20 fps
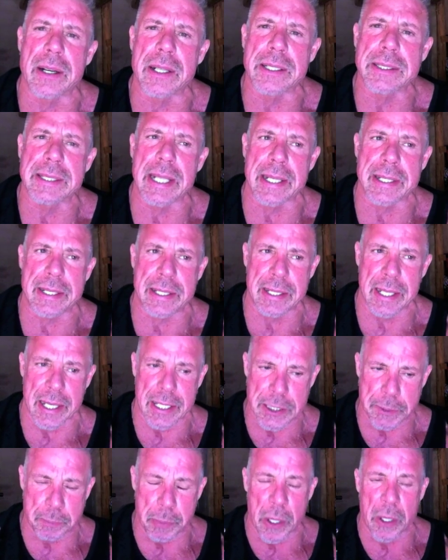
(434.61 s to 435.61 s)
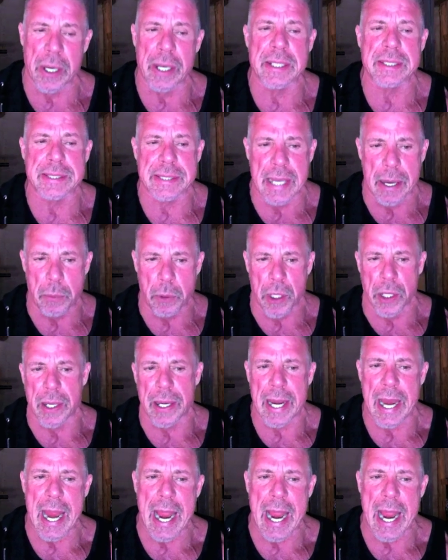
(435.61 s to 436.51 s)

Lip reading: is that the experience they were going to